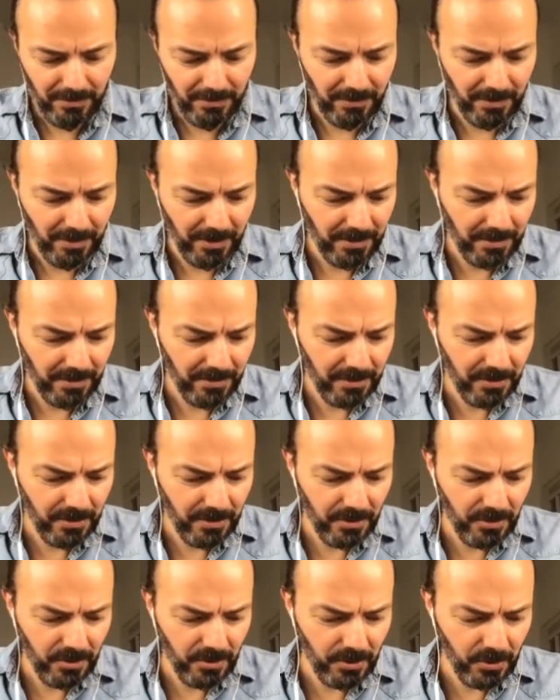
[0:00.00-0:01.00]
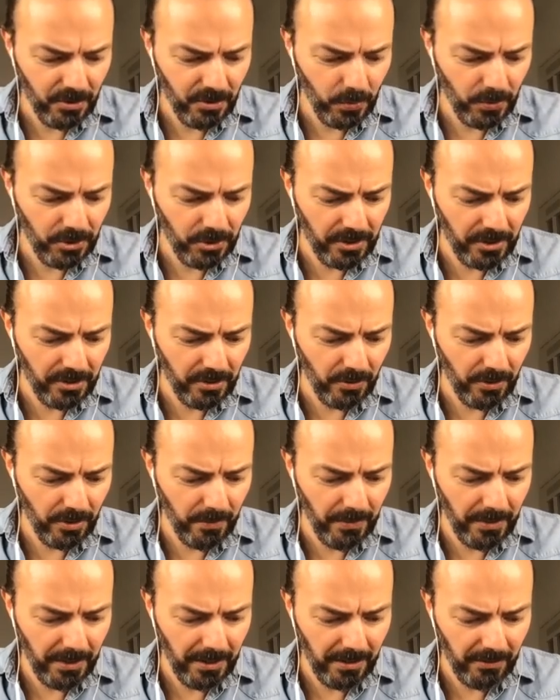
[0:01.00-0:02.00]
No, it, it switches to the
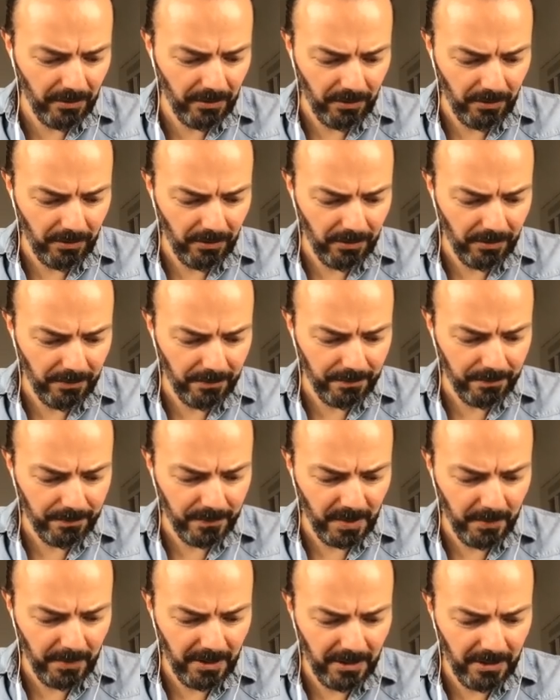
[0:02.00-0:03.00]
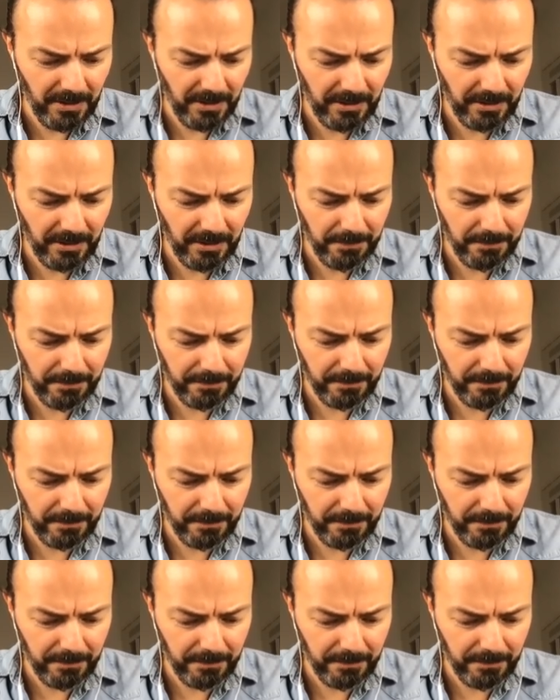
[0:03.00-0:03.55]
pen um, immediately.